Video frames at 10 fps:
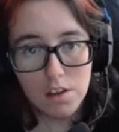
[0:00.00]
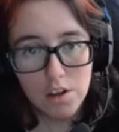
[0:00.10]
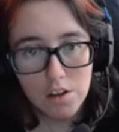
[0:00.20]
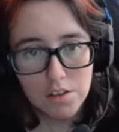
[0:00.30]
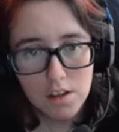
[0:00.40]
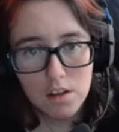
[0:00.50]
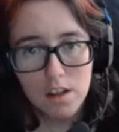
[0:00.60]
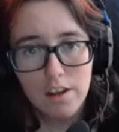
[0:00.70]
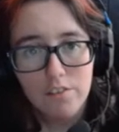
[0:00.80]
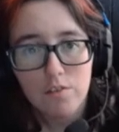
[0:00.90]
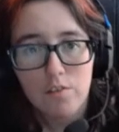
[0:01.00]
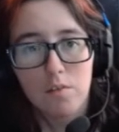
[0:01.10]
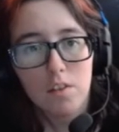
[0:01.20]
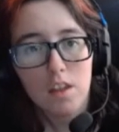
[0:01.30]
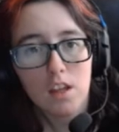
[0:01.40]
The note that left
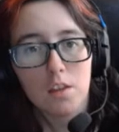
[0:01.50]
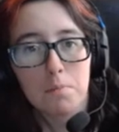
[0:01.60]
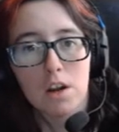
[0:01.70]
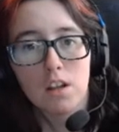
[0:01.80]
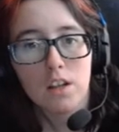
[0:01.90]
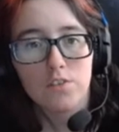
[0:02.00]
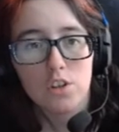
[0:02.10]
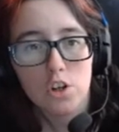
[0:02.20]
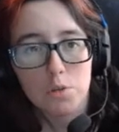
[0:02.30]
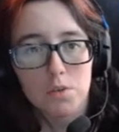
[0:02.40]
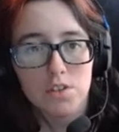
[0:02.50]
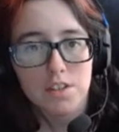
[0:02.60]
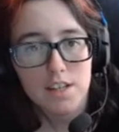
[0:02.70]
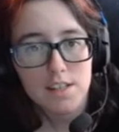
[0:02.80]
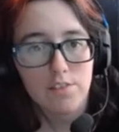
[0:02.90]
that the Baron left in Archibald's
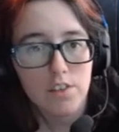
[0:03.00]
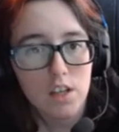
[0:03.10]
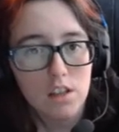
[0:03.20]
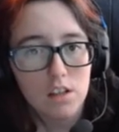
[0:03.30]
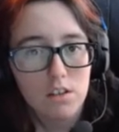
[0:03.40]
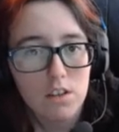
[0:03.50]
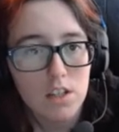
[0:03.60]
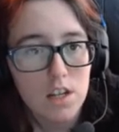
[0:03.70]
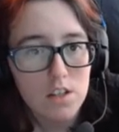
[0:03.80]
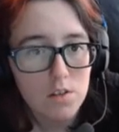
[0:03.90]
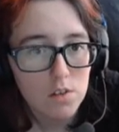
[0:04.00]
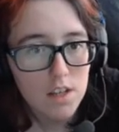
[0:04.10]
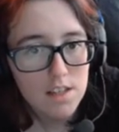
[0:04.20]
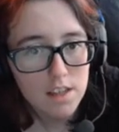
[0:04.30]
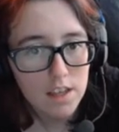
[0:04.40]
desk gave Layton the clue he needed to
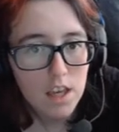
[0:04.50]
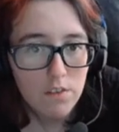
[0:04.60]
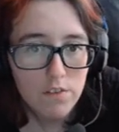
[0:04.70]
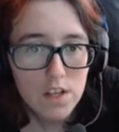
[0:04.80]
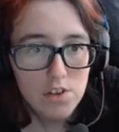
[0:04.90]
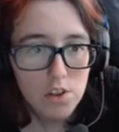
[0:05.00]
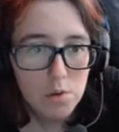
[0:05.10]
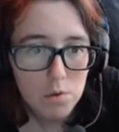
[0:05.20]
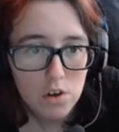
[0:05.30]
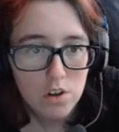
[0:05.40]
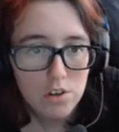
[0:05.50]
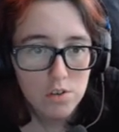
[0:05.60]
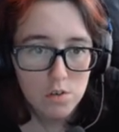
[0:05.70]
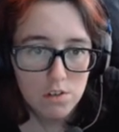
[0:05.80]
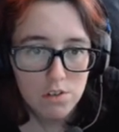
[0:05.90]
realize that the key fit into the wall on
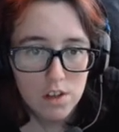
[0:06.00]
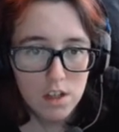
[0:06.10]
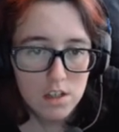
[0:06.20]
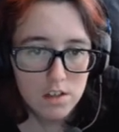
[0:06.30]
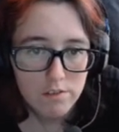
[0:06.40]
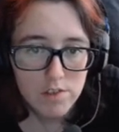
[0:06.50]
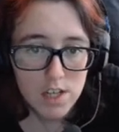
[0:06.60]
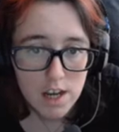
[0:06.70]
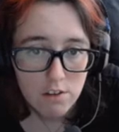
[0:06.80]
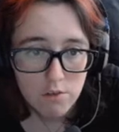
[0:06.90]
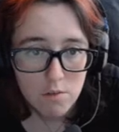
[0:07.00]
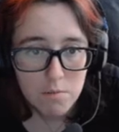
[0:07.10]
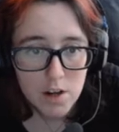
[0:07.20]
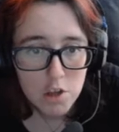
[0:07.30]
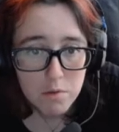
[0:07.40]
the north end of town.
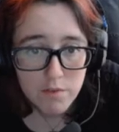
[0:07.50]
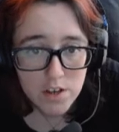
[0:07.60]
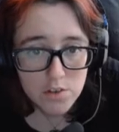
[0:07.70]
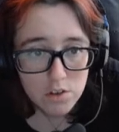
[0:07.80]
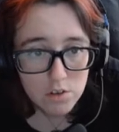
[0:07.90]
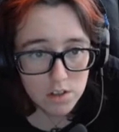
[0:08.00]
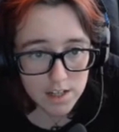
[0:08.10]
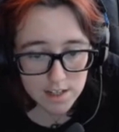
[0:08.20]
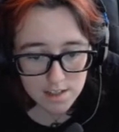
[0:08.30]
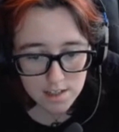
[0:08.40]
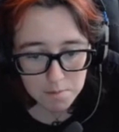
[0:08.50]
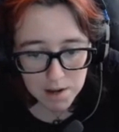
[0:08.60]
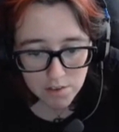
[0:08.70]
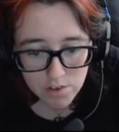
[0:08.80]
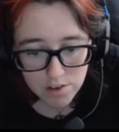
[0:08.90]
From there, the professor and Luke could access the
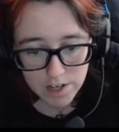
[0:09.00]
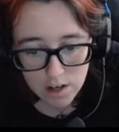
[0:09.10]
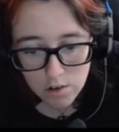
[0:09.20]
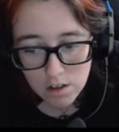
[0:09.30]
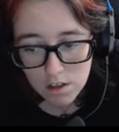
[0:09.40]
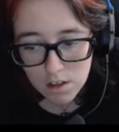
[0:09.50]
path to the tower.